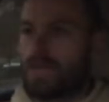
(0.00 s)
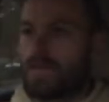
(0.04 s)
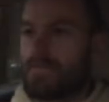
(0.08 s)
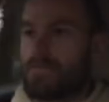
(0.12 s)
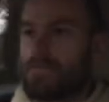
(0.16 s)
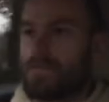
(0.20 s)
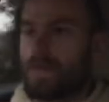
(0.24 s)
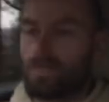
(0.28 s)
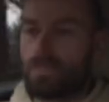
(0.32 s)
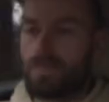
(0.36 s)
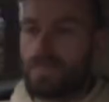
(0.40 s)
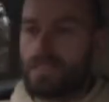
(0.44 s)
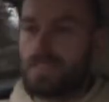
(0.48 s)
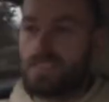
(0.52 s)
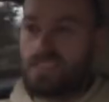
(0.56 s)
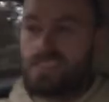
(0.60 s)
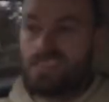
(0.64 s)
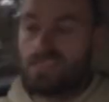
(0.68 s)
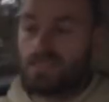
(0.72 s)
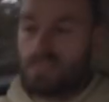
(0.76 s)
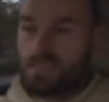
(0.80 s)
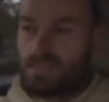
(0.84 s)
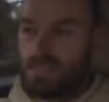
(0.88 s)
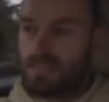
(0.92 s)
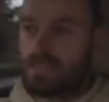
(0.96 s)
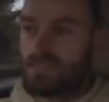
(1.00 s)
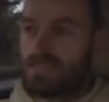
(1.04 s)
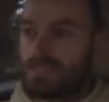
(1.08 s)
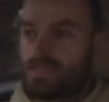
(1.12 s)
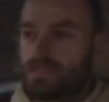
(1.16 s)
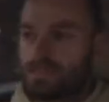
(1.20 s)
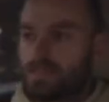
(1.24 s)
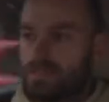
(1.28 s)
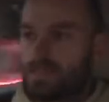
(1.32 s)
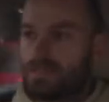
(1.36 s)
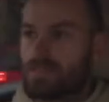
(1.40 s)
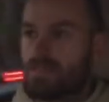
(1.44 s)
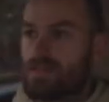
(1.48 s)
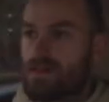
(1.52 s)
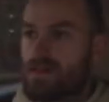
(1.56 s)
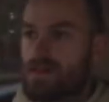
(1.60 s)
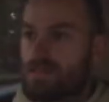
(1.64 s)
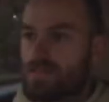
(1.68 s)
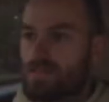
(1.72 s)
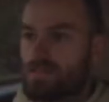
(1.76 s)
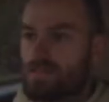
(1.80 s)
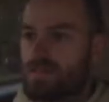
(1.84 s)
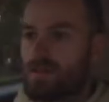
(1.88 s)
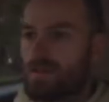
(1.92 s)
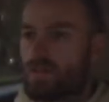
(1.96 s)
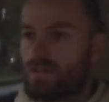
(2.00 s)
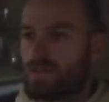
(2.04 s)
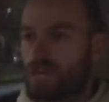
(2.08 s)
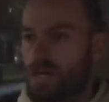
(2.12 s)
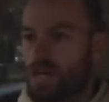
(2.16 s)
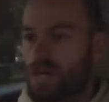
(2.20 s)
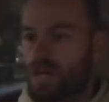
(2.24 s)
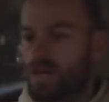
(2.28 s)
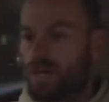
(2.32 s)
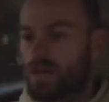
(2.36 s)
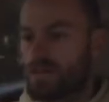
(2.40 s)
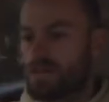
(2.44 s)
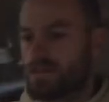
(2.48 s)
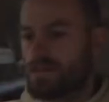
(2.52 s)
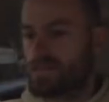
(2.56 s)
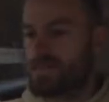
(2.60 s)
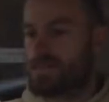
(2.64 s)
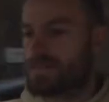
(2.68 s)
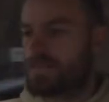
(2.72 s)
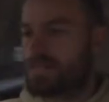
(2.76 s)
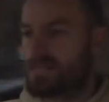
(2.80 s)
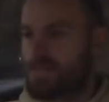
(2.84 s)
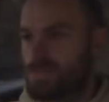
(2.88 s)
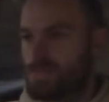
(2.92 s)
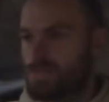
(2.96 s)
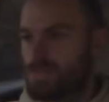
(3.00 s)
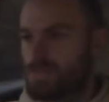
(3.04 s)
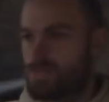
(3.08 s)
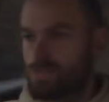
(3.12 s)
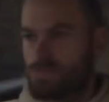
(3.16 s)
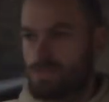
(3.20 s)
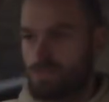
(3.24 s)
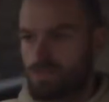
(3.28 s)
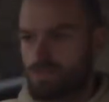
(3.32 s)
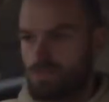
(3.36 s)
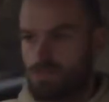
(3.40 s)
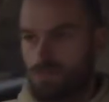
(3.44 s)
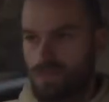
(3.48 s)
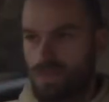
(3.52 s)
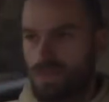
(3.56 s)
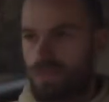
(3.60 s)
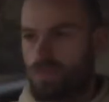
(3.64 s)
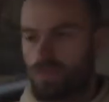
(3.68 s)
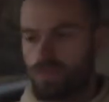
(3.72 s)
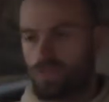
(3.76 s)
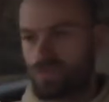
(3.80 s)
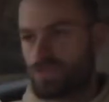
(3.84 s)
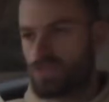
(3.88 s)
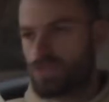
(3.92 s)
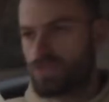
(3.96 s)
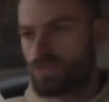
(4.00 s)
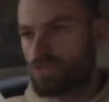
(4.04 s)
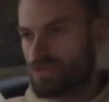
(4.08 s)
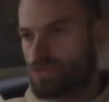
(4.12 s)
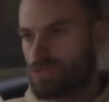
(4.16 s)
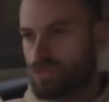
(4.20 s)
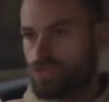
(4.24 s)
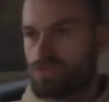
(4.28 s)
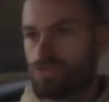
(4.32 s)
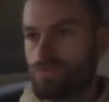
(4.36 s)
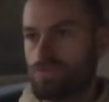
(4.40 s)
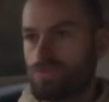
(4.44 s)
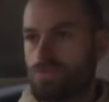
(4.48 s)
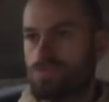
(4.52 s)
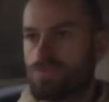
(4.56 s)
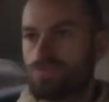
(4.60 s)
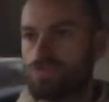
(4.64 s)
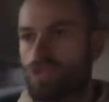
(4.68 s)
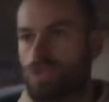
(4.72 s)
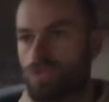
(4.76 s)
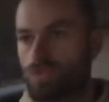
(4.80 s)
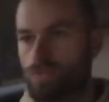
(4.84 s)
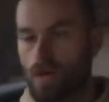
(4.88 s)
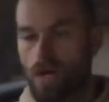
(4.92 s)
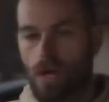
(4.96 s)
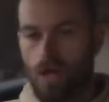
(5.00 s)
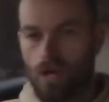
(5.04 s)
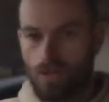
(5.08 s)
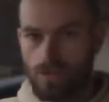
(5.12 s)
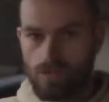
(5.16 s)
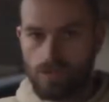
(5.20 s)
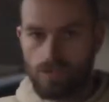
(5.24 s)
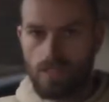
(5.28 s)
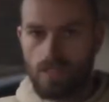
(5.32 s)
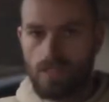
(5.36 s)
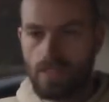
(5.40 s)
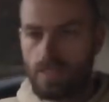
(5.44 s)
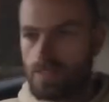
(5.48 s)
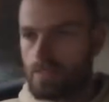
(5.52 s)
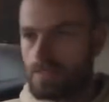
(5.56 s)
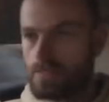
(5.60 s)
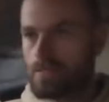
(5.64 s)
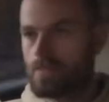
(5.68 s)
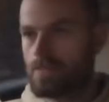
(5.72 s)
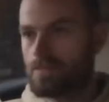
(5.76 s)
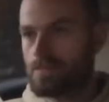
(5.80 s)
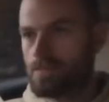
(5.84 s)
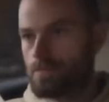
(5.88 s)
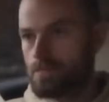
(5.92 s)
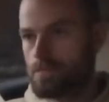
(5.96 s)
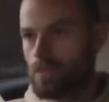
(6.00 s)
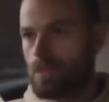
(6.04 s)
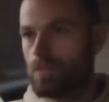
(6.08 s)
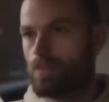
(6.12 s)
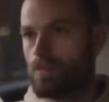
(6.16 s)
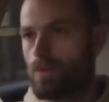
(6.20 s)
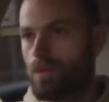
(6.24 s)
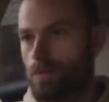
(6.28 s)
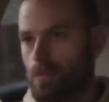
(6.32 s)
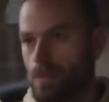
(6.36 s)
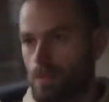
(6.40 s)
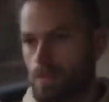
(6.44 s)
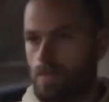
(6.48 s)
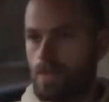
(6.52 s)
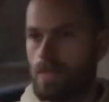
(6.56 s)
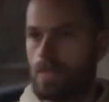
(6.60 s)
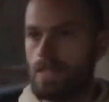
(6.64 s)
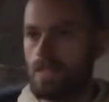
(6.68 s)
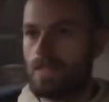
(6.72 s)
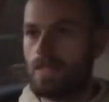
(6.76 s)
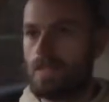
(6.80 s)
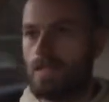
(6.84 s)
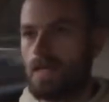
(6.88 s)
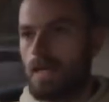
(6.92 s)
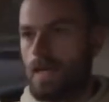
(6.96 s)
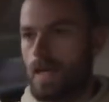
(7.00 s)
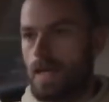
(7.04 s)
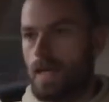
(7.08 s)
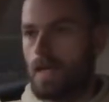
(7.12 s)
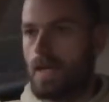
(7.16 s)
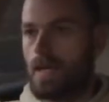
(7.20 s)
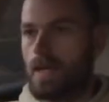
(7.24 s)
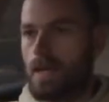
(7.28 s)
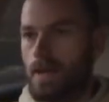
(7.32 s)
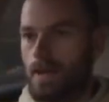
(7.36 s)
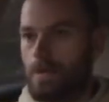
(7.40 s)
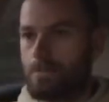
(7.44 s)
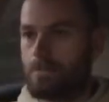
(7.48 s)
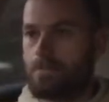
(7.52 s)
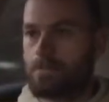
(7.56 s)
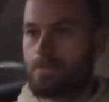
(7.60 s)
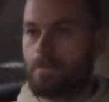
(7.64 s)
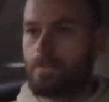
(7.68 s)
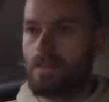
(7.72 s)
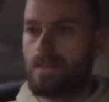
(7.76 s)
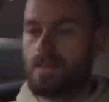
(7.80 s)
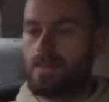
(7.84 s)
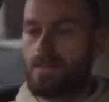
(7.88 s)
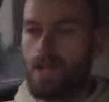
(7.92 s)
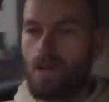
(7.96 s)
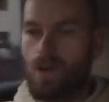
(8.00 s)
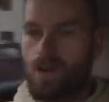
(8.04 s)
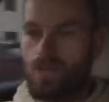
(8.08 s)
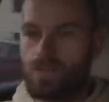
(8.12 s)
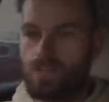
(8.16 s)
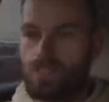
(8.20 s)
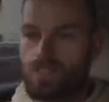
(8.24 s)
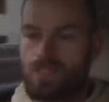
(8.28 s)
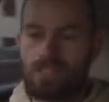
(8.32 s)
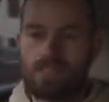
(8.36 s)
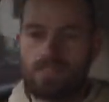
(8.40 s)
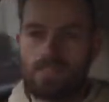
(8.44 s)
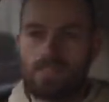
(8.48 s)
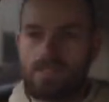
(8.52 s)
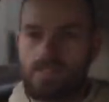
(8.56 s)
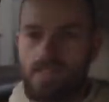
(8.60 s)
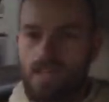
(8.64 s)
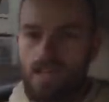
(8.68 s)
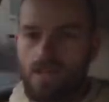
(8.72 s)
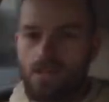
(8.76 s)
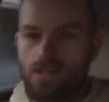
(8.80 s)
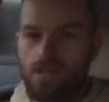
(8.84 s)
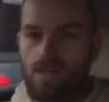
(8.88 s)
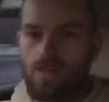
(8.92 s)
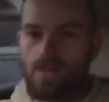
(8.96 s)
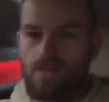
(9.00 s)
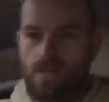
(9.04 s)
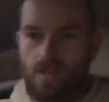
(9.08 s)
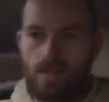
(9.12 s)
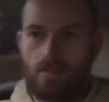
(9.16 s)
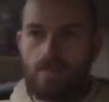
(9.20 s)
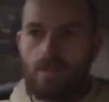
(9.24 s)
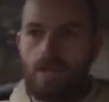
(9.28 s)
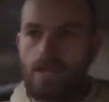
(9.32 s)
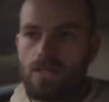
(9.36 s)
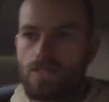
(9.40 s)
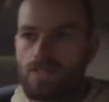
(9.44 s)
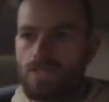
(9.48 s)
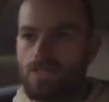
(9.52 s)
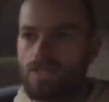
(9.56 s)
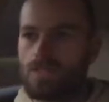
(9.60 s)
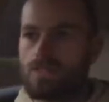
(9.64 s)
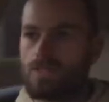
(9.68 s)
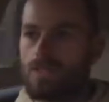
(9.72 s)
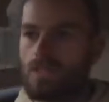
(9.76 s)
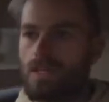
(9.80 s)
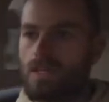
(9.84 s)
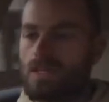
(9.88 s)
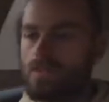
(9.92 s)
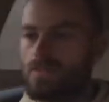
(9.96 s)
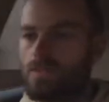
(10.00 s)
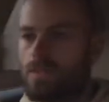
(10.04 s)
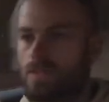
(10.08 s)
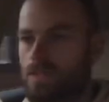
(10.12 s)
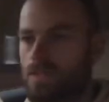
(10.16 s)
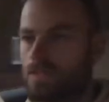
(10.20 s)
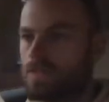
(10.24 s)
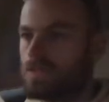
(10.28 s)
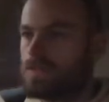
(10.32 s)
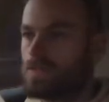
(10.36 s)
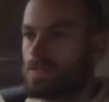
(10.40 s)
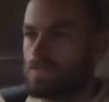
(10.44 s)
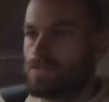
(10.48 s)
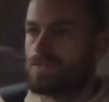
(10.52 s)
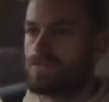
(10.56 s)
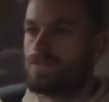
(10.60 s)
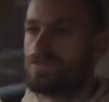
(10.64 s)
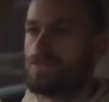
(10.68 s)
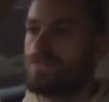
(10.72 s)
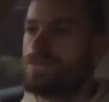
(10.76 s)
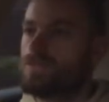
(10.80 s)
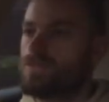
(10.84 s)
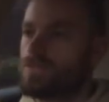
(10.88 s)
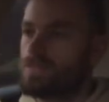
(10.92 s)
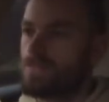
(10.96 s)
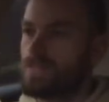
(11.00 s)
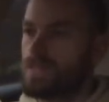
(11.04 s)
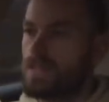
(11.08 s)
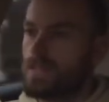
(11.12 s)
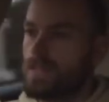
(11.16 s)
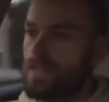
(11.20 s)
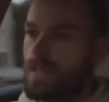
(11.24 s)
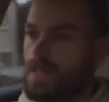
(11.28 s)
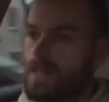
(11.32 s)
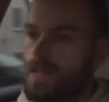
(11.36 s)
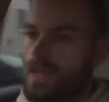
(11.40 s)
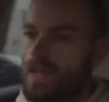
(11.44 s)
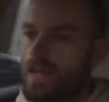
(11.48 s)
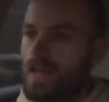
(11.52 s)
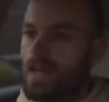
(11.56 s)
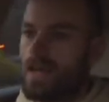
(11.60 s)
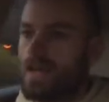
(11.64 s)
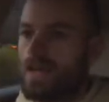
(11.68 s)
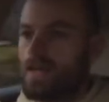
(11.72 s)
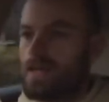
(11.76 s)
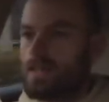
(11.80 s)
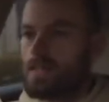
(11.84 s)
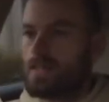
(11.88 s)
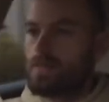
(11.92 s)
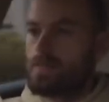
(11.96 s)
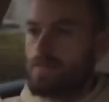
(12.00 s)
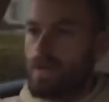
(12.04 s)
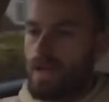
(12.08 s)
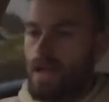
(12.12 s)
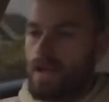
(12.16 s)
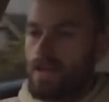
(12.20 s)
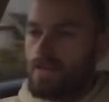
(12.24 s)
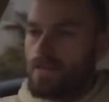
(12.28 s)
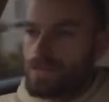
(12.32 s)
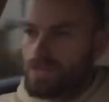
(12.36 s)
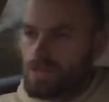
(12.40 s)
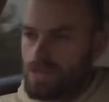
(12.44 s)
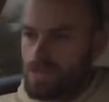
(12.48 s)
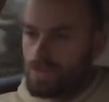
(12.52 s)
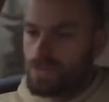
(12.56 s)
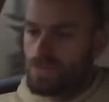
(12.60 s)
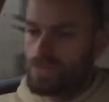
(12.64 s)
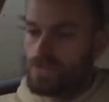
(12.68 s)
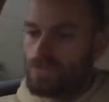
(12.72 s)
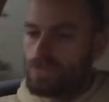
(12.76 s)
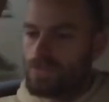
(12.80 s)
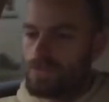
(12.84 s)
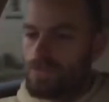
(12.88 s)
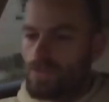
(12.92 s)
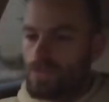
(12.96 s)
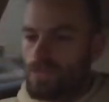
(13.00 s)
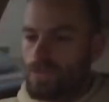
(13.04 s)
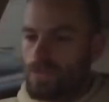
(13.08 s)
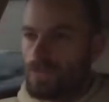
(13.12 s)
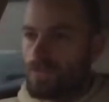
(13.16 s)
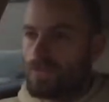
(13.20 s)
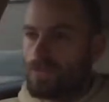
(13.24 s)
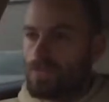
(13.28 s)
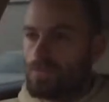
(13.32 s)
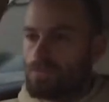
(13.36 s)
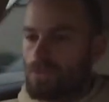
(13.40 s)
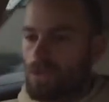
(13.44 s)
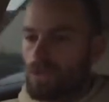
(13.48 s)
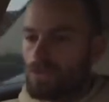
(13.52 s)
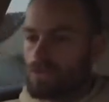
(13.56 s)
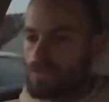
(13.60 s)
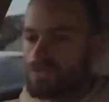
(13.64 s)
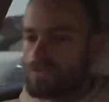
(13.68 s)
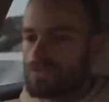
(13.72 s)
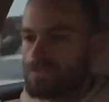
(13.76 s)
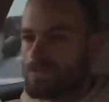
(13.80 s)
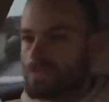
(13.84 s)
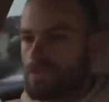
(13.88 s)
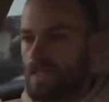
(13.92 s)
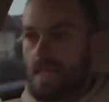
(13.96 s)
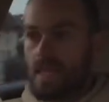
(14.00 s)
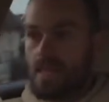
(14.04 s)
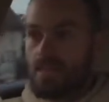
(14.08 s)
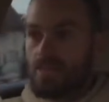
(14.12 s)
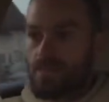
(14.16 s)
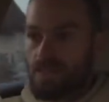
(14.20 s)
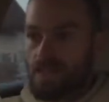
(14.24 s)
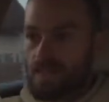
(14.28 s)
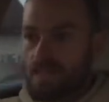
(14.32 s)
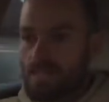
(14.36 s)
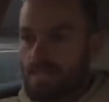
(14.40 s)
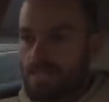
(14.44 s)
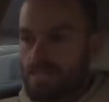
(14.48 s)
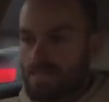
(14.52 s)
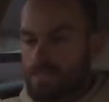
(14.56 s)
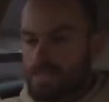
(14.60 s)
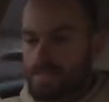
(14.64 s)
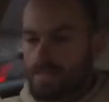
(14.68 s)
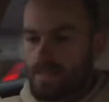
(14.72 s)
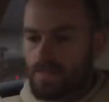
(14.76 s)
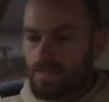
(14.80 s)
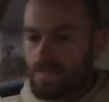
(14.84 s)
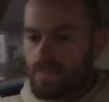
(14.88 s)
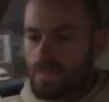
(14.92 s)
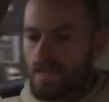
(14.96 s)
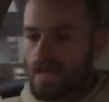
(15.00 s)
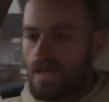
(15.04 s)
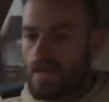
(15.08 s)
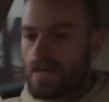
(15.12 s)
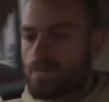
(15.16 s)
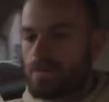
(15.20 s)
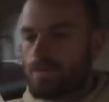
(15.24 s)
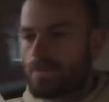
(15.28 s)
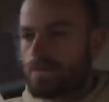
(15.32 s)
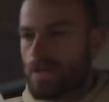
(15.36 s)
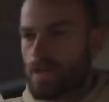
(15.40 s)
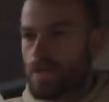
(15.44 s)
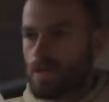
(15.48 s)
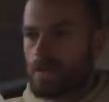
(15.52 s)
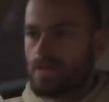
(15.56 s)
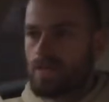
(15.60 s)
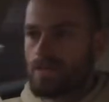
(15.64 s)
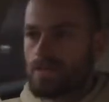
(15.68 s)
but I mean, this is a 9-year-old car, and it will still do 2 miles like this, no problem. And that obviously doesn't sound like very much, certainly when you sort of compare it to modern EVs and stuff like that, but